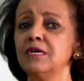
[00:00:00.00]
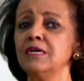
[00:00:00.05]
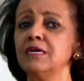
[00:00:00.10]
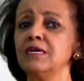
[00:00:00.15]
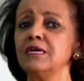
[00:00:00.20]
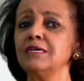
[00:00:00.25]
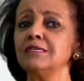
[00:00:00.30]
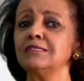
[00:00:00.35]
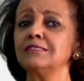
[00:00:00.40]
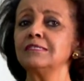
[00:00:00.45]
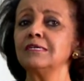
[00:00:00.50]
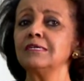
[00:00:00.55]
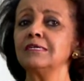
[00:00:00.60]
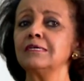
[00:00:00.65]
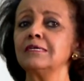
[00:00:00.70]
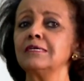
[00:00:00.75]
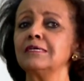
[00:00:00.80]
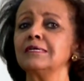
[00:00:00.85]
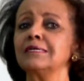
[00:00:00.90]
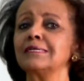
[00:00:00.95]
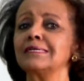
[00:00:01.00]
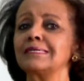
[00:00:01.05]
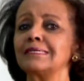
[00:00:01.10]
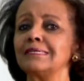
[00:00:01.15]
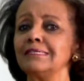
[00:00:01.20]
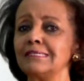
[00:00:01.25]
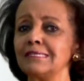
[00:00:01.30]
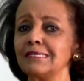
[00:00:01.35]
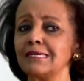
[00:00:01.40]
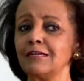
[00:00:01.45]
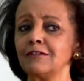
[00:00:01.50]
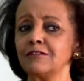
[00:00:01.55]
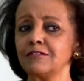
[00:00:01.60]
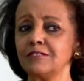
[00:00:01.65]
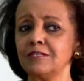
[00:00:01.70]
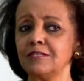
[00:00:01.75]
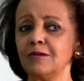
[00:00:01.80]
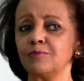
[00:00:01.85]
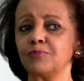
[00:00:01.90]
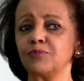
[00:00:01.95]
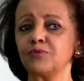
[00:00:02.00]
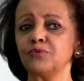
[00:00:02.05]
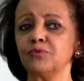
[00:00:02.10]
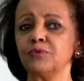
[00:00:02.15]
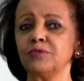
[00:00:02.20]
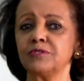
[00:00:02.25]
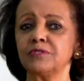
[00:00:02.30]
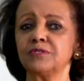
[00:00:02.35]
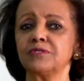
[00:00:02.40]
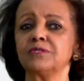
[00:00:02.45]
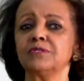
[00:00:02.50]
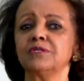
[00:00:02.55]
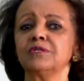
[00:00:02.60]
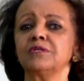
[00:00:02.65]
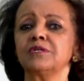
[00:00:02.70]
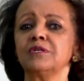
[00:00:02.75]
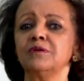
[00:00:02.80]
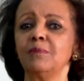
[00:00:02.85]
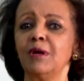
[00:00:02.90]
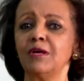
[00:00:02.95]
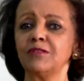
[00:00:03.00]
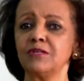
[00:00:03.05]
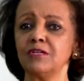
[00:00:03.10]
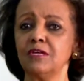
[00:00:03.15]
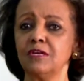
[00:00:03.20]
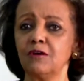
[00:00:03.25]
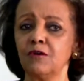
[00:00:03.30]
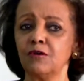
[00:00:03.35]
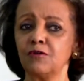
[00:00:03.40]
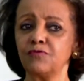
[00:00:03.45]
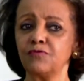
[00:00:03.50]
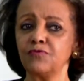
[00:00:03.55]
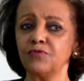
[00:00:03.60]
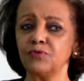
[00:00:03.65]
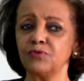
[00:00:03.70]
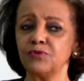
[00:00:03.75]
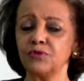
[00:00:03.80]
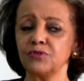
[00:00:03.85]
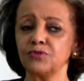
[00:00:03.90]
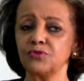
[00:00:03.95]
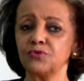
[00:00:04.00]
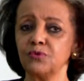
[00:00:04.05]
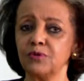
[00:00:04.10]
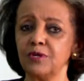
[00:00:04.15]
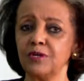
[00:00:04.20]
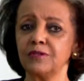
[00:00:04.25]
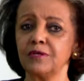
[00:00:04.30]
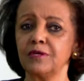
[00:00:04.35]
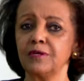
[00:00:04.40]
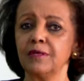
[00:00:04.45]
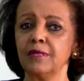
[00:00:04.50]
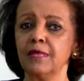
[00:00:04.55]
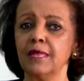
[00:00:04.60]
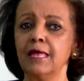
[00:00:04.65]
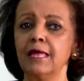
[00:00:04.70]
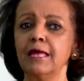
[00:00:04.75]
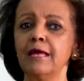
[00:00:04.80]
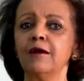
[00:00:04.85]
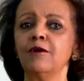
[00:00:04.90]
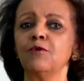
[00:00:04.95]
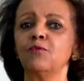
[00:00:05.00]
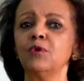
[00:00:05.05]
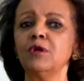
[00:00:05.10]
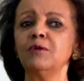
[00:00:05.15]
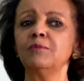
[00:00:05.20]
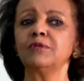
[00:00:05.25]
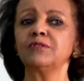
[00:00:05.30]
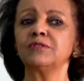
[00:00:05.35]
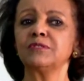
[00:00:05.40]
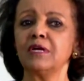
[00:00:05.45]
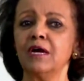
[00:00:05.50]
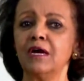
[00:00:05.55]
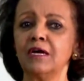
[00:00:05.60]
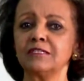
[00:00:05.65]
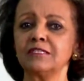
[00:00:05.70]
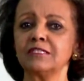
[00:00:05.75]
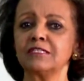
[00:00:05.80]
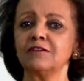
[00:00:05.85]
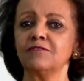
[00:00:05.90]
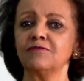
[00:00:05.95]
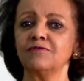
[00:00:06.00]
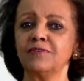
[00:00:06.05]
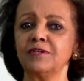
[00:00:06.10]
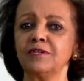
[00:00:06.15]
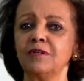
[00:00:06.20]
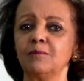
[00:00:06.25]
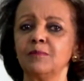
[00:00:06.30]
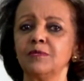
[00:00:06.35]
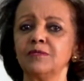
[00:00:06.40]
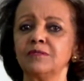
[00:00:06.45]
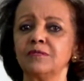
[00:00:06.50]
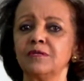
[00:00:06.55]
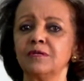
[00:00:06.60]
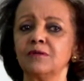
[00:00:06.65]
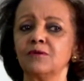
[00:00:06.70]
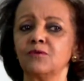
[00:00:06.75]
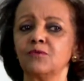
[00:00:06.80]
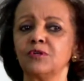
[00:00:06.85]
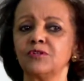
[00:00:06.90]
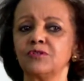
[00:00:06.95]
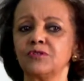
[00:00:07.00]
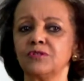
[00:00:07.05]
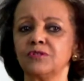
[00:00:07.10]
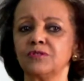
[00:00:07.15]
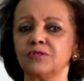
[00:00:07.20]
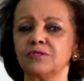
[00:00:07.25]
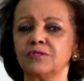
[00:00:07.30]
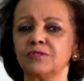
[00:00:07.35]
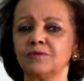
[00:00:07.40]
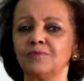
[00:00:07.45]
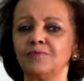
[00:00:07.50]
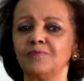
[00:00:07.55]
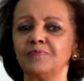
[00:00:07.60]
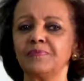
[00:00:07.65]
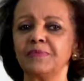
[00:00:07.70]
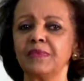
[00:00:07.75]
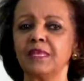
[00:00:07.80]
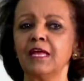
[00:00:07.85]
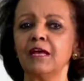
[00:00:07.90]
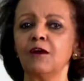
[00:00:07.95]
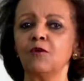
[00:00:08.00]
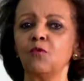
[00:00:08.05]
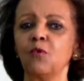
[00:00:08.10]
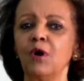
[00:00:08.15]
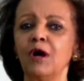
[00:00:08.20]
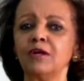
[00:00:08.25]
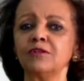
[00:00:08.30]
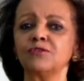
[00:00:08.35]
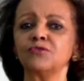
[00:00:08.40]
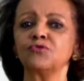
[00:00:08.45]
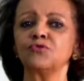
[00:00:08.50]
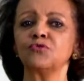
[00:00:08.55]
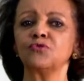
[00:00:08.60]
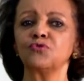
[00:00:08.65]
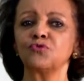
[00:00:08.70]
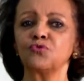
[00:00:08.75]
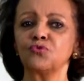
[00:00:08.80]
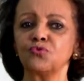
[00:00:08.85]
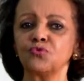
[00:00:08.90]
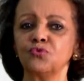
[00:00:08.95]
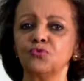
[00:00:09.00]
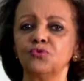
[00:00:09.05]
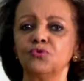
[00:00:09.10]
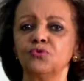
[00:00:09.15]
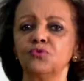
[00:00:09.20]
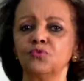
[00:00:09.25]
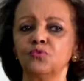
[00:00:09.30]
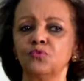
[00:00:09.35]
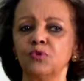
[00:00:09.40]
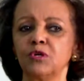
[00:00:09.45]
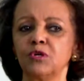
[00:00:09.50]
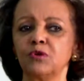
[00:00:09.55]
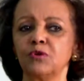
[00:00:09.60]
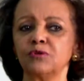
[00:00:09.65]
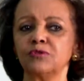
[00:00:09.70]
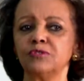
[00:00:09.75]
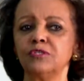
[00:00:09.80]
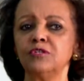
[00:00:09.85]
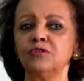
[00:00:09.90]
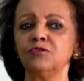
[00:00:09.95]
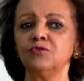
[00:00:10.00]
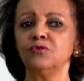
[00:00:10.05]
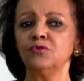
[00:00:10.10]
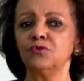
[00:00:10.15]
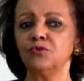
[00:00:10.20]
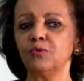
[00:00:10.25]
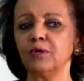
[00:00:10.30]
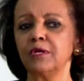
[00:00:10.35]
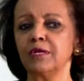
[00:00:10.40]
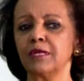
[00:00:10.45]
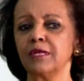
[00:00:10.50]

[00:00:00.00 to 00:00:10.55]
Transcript: is a critical step towards reimagining our futures together. we must ask fundamental questions. What should we continue doing?